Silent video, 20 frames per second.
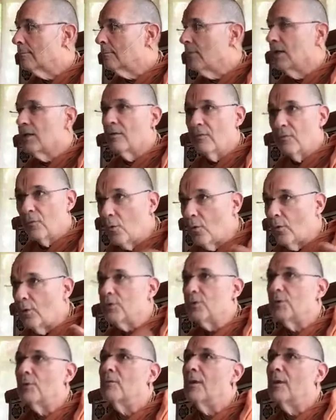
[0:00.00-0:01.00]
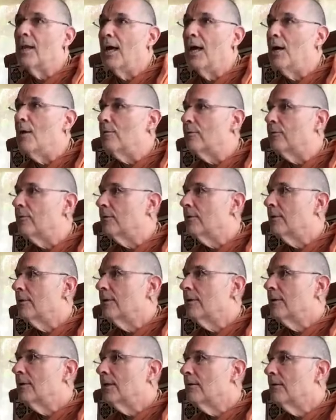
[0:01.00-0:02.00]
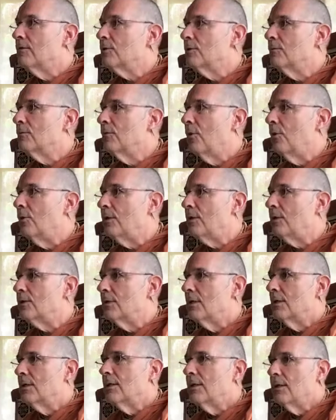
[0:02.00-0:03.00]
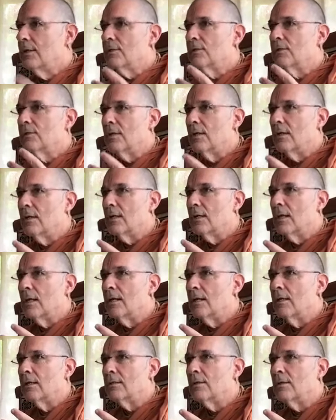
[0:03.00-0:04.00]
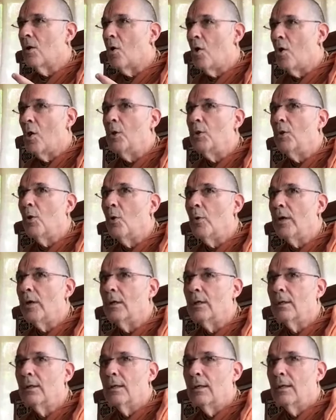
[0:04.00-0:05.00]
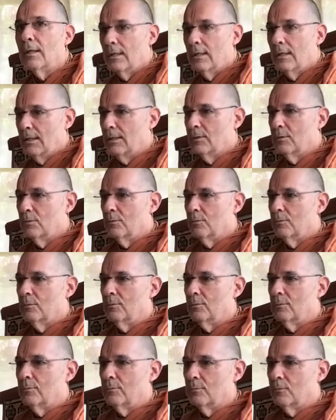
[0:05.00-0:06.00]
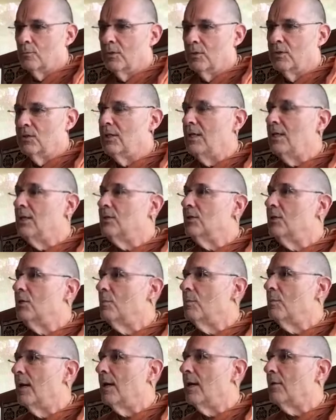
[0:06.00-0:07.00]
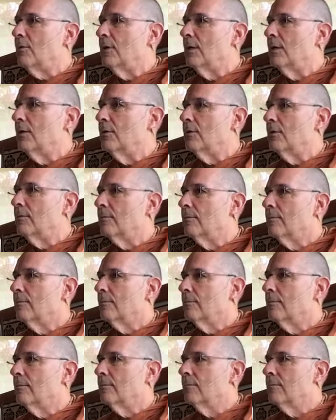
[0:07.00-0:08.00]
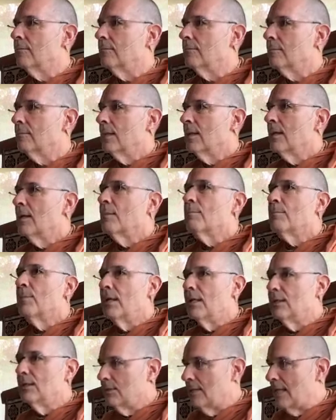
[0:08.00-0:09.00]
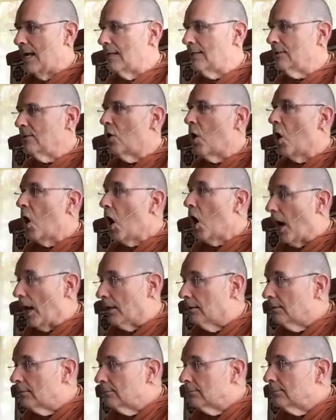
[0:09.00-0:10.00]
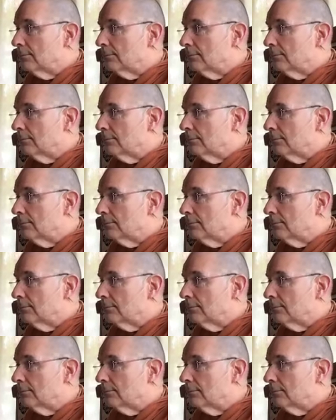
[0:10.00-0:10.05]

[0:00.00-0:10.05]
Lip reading: By the force of the love of his devotees, his all-knowing recedes to the background. But it's not gone.